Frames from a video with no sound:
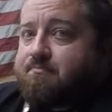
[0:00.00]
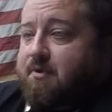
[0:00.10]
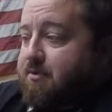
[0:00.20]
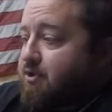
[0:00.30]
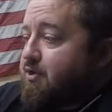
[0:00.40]

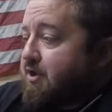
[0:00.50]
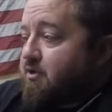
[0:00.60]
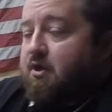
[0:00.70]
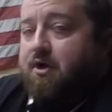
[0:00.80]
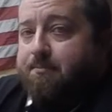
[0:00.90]
I mean, you can get a
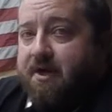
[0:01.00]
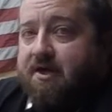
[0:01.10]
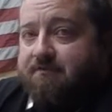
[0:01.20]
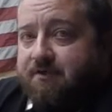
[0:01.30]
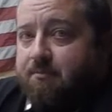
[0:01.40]
lot of
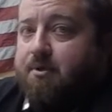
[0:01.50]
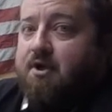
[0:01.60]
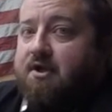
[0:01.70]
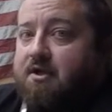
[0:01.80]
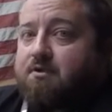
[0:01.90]
bang for your
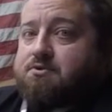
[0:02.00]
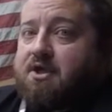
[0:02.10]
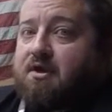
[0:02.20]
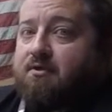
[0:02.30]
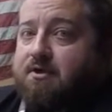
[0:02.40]
buck out of those
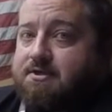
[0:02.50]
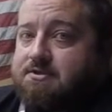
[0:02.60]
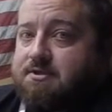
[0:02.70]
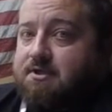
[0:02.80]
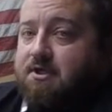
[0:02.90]
calories.
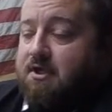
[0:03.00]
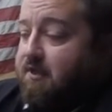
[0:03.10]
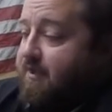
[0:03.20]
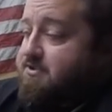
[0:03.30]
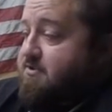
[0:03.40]

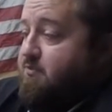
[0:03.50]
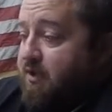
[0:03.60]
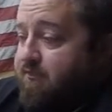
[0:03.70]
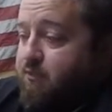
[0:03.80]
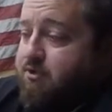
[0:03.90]
And that's,
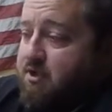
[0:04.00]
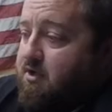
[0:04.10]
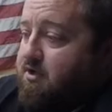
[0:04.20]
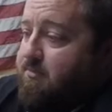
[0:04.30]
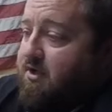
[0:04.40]
whenever we're
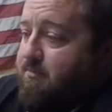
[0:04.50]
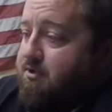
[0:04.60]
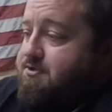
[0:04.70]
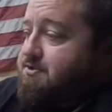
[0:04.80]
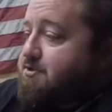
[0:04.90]
talking about
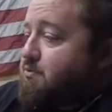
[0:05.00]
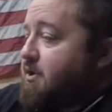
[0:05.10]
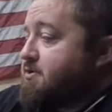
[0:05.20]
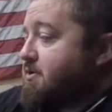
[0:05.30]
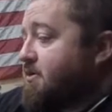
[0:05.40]
emergency
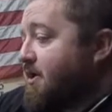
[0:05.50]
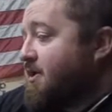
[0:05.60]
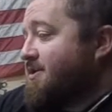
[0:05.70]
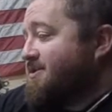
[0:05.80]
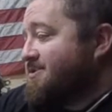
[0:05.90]
situation, that
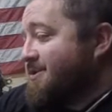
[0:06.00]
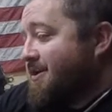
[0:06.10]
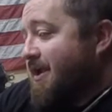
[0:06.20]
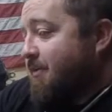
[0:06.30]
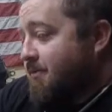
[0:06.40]
is the
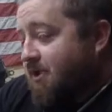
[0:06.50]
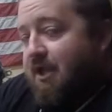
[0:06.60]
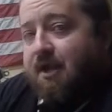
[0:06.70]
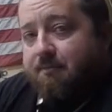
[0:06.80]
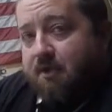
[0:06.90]
name of the
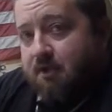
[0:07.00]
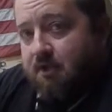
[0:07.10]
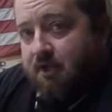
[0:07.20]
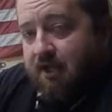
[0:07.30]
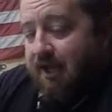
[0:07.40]
game.
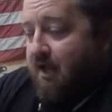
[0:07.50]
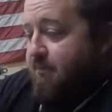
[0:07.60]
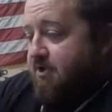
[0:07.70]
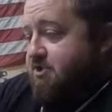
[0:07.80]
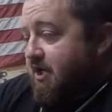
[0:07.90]
How
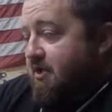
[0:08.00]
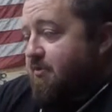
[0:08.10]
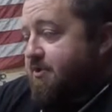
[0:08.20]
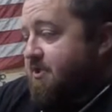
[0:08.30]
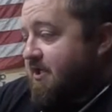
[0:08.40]
much
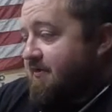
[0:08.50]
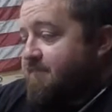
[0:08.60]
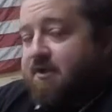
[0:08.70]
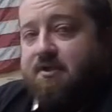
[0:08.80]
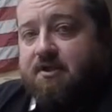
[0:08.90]
calories can I
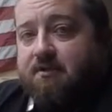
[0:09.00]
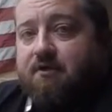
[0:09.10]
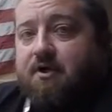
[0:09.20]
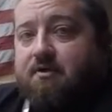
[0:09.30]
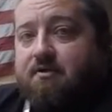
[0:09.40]
fit in
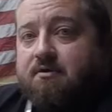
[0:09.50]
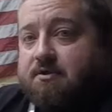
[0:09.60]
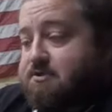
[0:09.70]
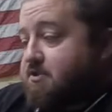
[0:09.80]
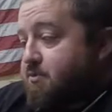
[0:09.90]
there?
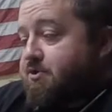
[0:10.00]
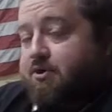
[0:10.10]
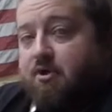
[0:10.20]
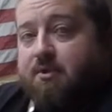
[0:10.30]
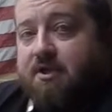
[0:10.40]
Because that's what you're
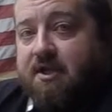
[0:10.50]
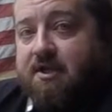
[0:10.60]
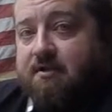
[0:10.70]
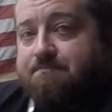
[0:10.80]
going to be needing.